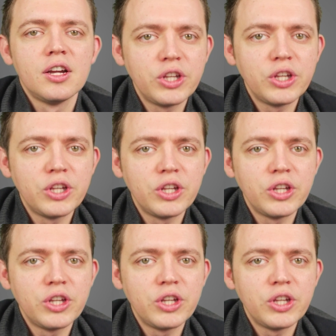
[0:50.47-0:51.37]
So
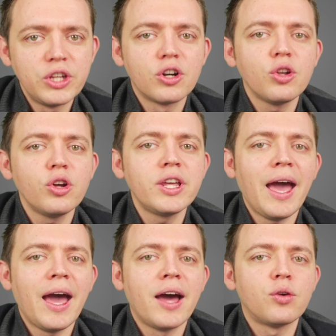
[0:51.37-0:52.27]
when you're
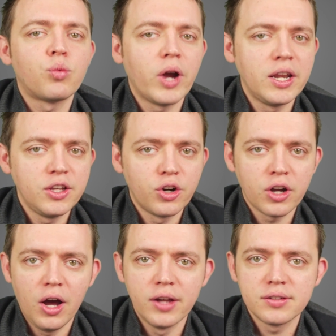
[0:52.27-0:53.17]
looking at writing your
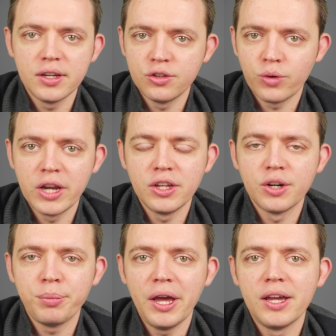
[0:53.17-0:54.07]
content and writing
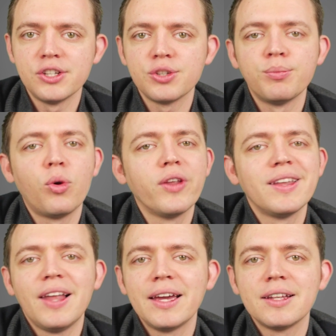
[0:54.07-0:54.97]
your page, more
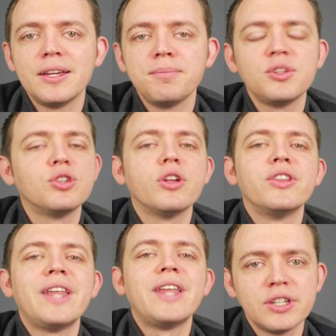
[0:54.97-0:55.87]
than likely you'll
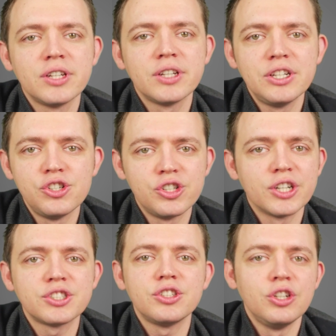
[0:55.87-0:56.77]
naturally
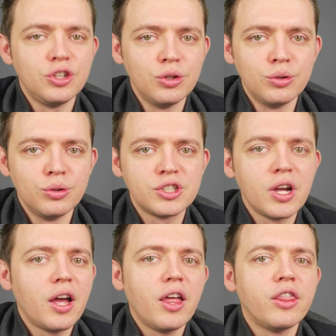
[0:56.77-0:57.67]
just use
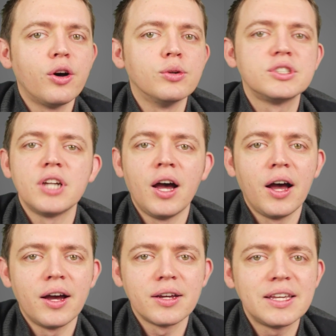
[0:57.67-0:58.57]
those
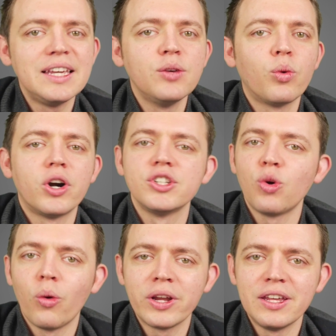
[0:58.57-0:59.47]
uh, keywords
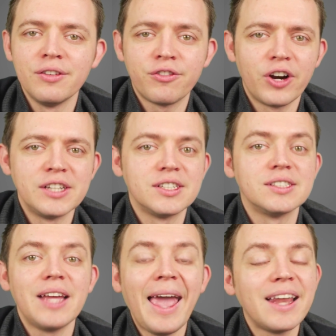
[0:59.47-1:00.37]
or key
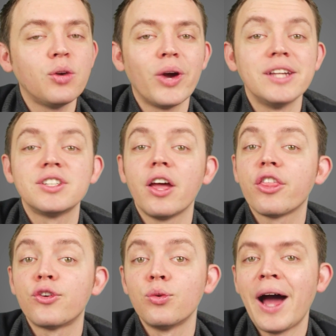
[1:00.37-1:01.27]
phrases anyways
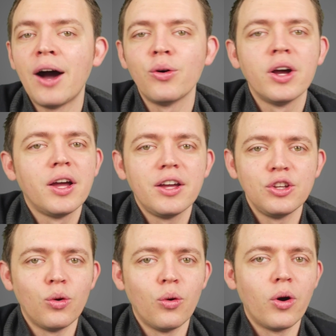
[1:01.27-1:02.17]
throughout
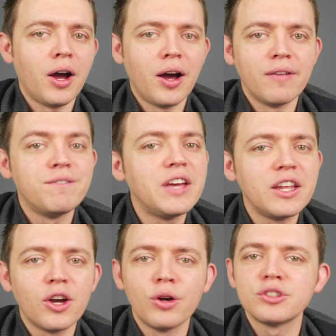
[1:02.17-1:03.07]
your uh,
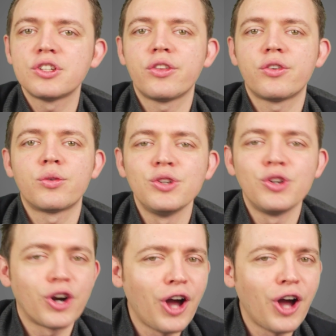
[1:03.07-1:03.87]
videos, throughout your